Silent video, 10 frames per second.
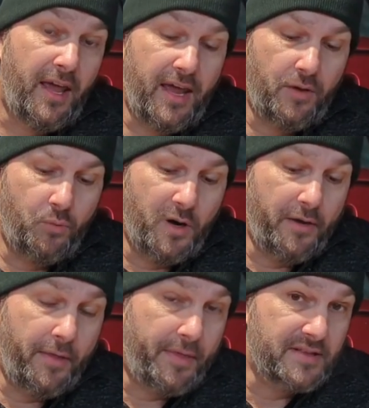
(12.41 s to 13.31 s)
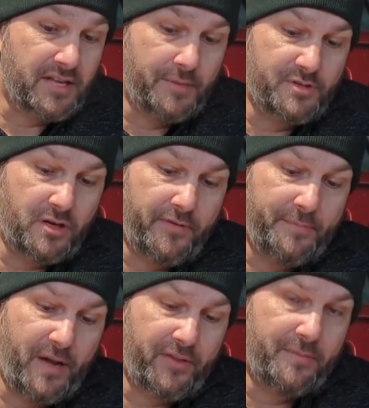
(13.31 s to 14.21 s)
And one of the things I observed
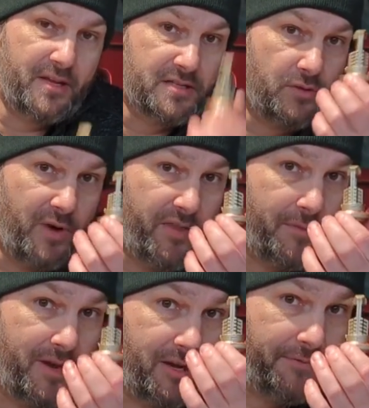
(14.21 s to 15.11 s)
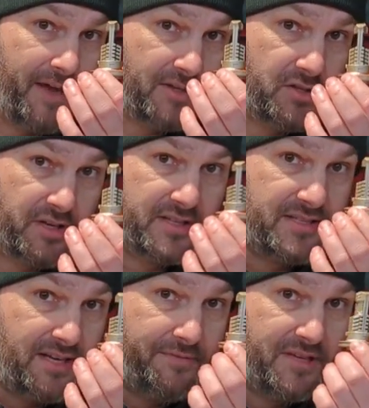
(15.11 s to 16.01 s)
about them is the way they're manufactured,
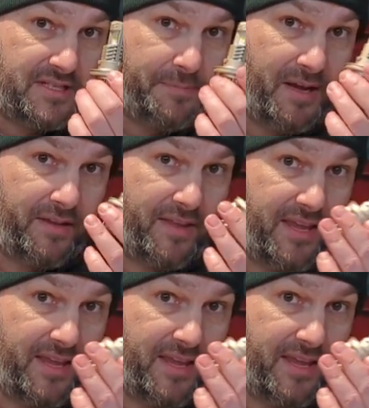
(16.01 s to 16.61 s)
instead of dissipating